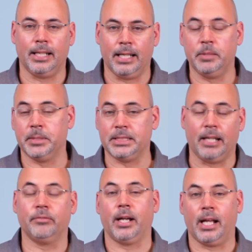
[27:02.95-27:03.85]
anybody's
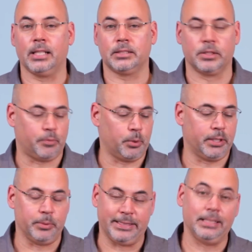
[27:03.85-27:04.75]
ever asked us for that
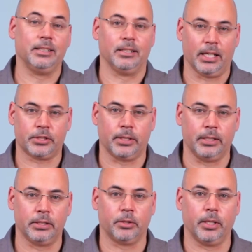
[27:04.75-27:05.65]
we didn't actually
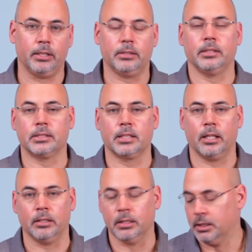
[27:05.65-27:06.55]
integrate into the
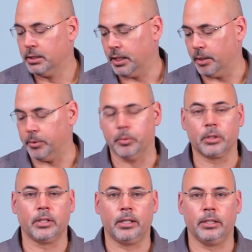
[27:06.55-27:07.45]
slider. We
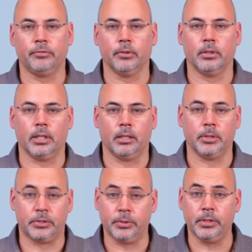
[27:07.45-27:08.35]
worked on it for
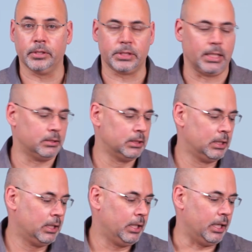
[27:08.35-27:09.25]
about 2 years now,
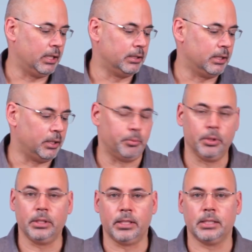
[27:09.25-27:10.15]
and it
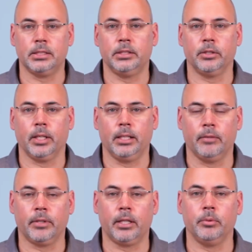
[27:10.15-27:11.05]
really does integrate
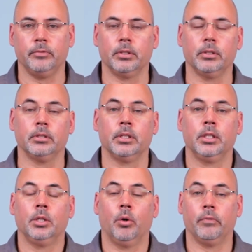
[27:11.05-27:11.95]
everything we've learned
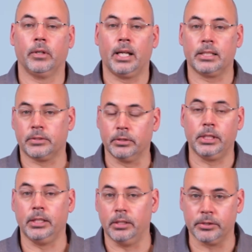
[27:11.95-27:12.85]
over the last
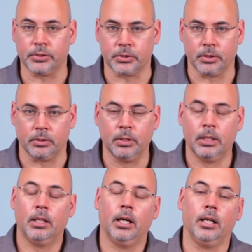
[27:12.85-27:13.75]
13 years or so
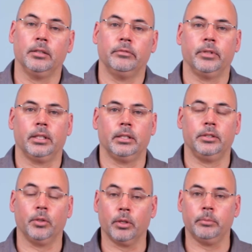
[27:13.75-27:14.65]
of
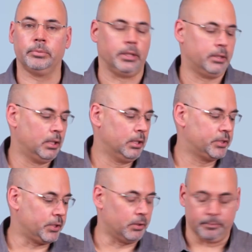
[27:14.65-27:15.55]
your input.
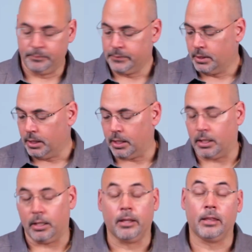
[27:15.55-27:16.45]
So
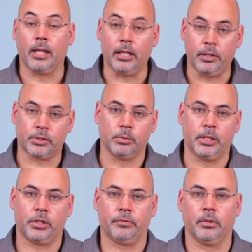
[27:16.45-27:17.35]
thank you so
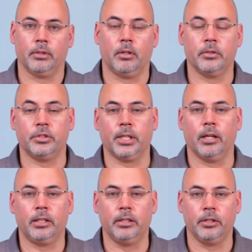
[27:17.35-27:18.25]
much for all the
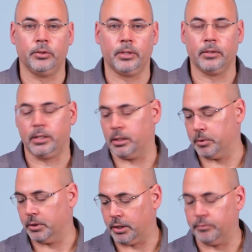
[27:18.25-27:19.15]
sharing that you're doing out there. We're
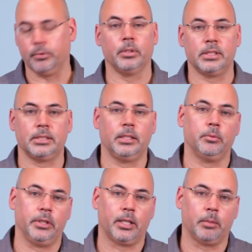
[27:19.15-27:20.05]
looking forward to seeing
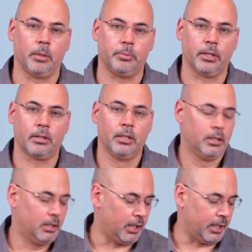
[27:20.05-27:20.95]
what you come up with.
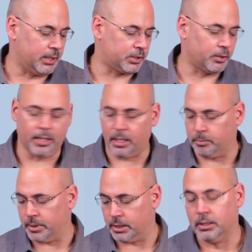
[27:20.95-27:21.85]

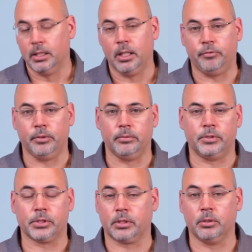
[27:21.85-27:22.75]
Instagram, if you
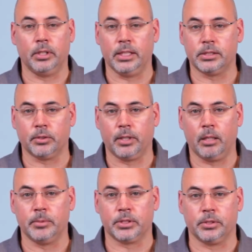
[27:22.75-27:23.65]
just go to Instagram
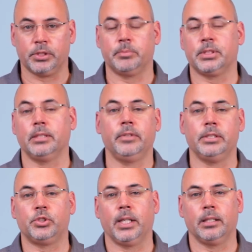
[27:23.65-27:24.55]
and search up Synovate's
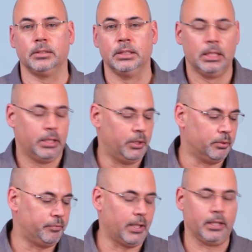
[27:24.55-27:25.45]
channel, you'll
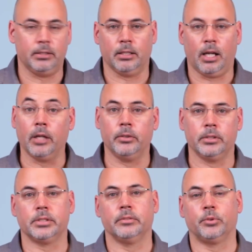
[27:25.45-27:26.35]
find
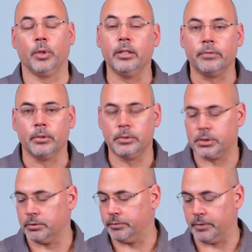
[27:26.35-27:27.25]
hundreds of great photos
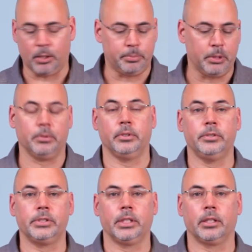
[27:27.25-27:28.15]
of how people are
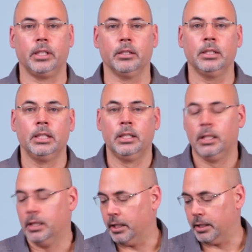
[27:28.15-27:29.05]
using our gear.
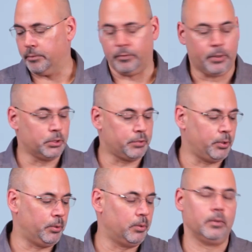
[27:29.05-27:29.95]
Those of
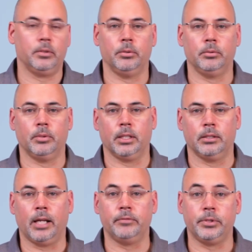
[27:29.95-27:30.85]
you who
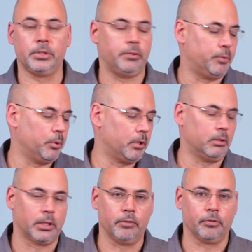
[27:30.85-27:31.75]
have Doozy 4 and are
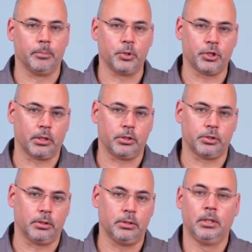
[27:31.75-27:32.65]
looking for motion
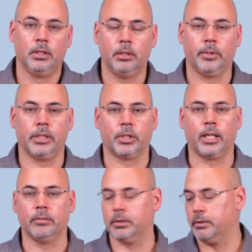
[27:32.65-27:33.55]
control, we've got you
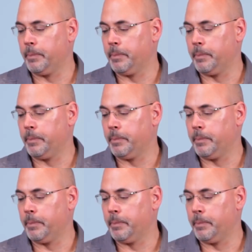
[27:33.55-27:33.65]
covered.